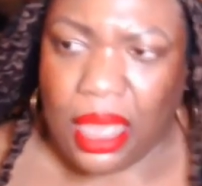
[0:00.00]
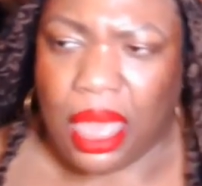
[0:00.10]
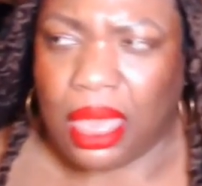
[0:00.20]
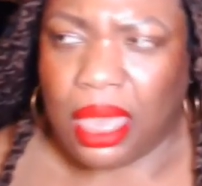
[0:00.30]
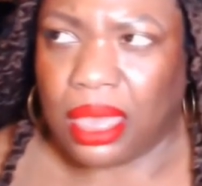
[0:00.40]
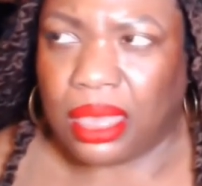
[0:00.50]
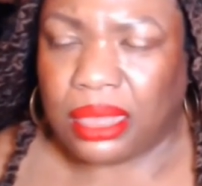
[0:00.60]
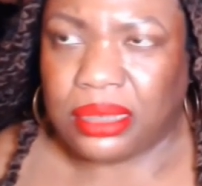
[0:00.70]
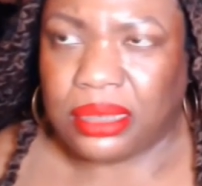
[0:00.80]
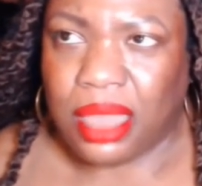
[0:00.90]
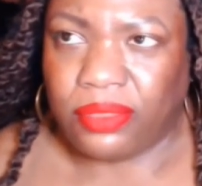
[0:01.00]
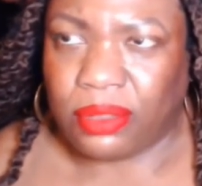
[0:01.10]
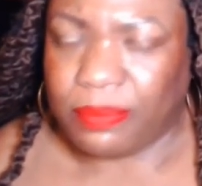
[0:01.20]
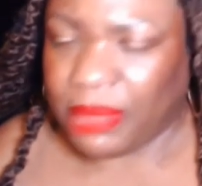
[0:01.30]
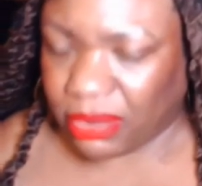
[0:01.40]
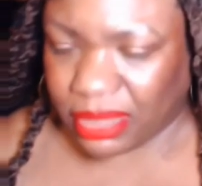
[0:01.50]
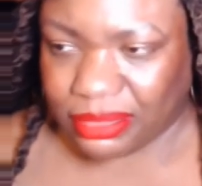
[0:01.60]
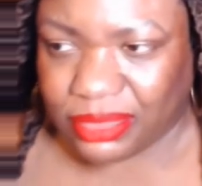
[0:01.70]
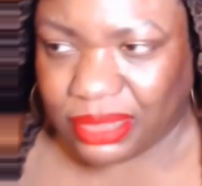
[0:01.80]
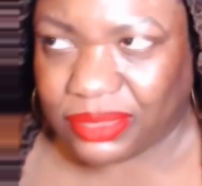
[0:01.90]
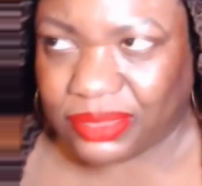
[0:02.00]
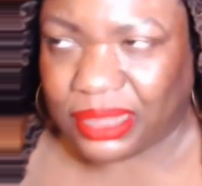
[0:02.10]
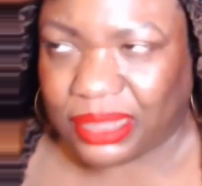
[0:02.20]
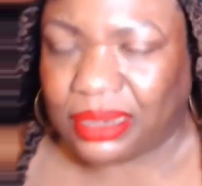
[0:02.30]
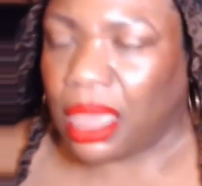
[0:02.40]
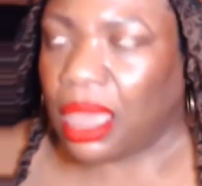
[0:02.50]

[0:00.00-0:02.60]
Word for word: uh, another American citizen